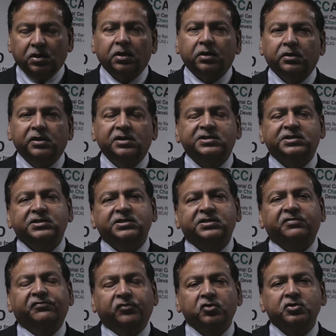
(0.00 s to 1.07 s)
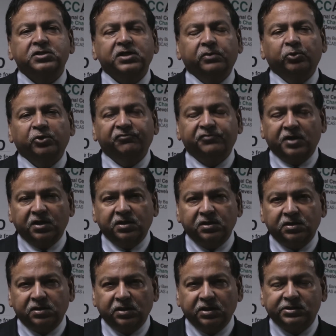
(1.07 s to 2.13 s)
This is the fourth time we've done
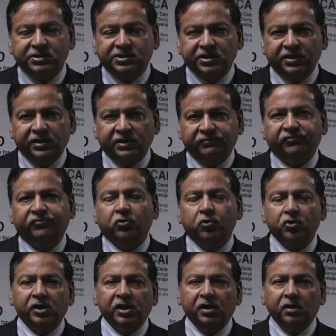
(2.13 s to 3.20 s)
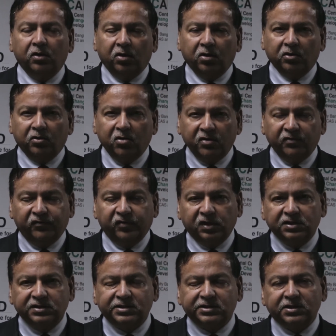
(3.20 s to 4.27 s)
it. It's a 4-day long
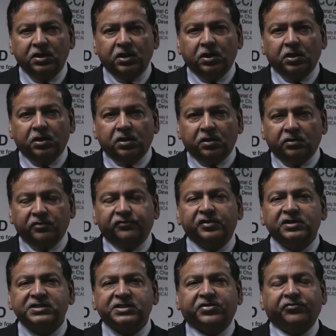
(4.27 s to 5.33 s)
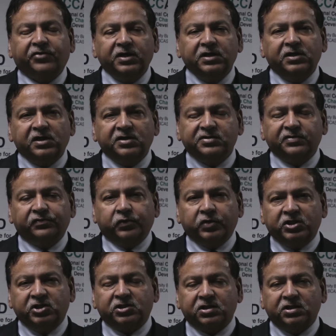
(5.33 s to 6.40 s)
conference, the first 3 days of
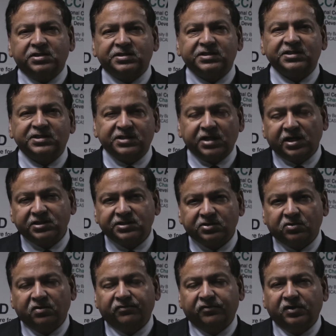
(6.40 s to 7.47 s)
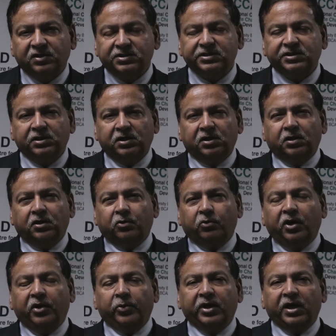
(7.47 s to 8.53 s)
which is a science conference,
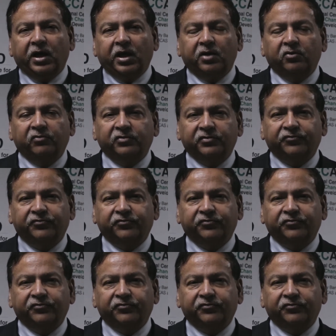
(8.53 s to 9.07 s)
where we had over